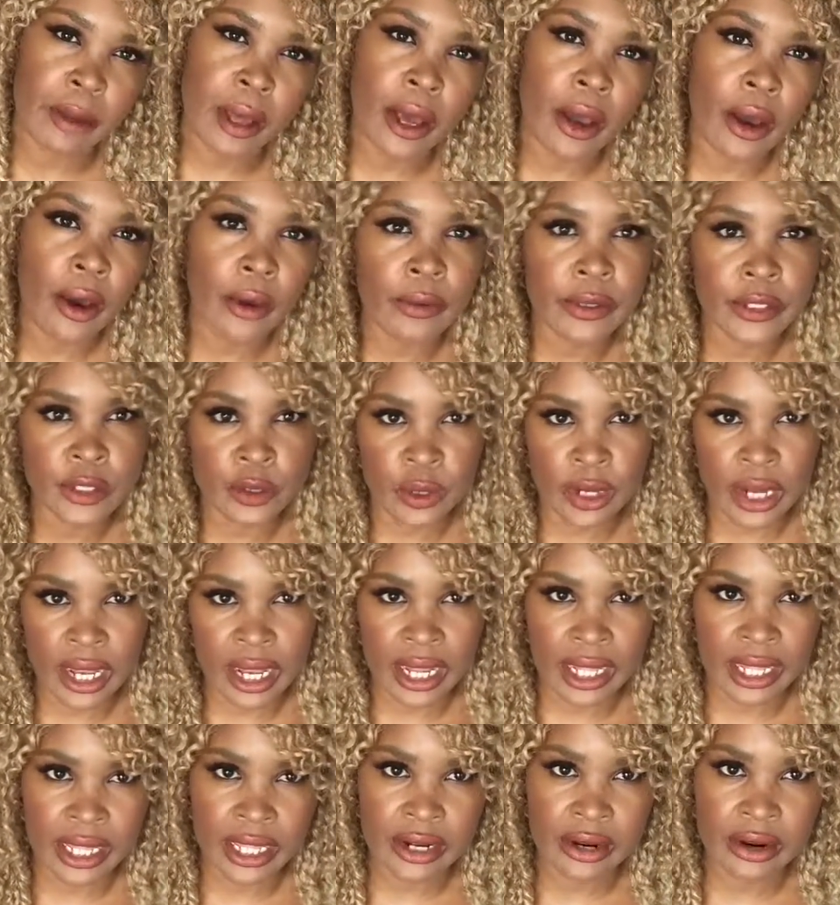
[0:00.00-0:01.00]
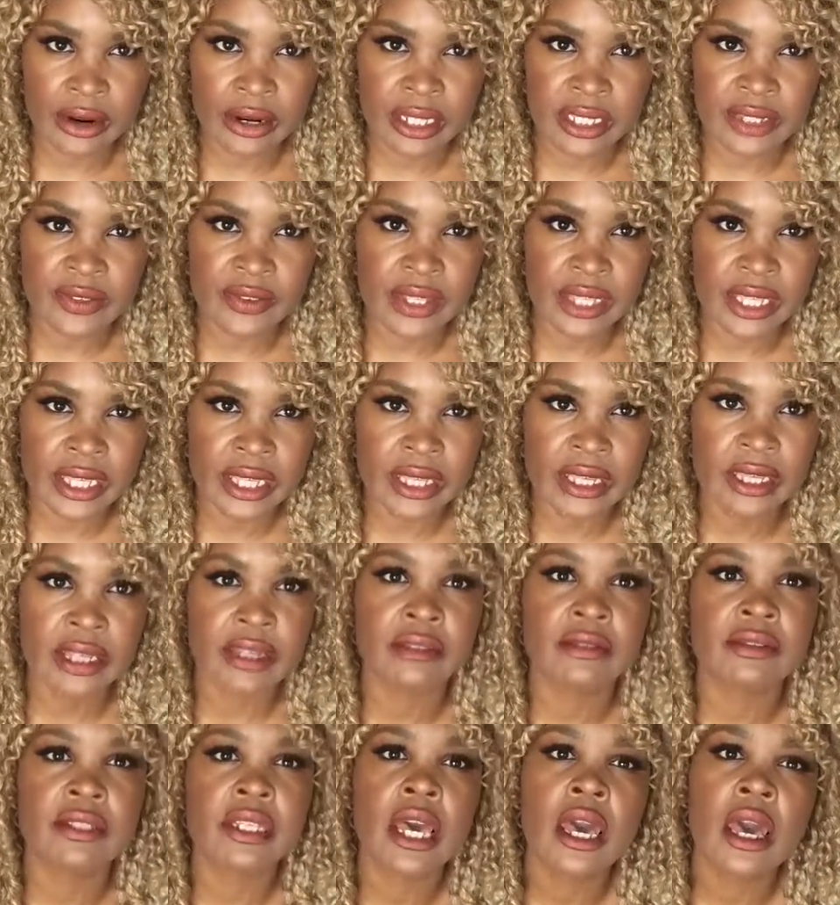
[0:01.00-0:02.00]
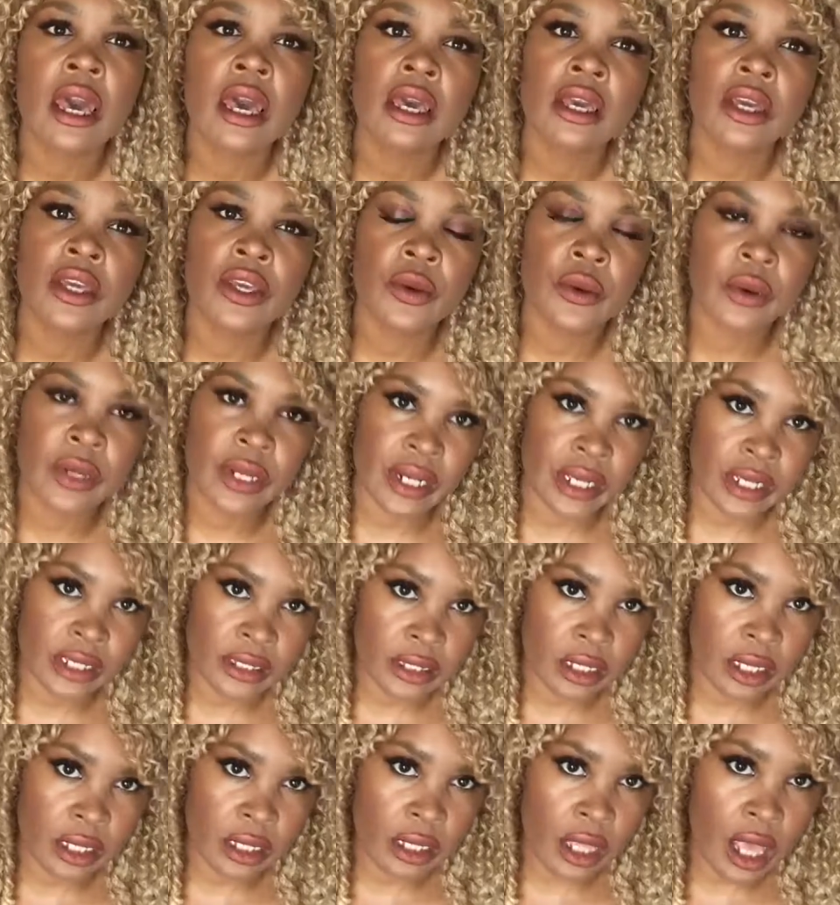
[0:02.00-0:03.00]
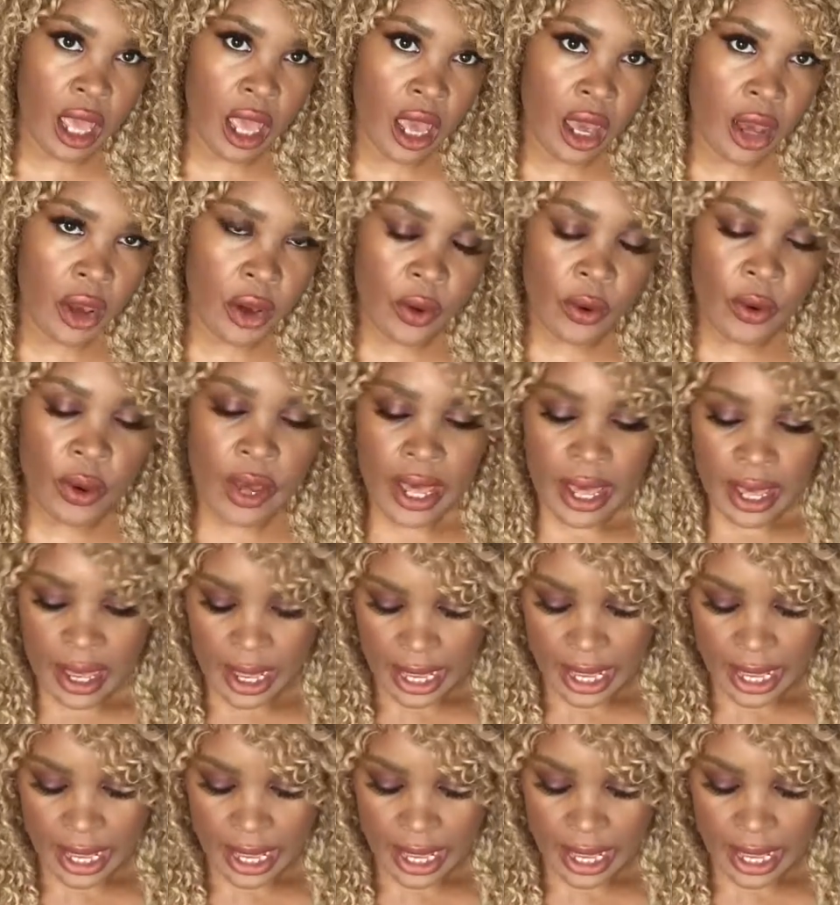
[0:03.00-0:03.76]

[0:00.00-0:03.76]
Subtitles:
I always wear highlighter. I just feel like it gives you a nice glow.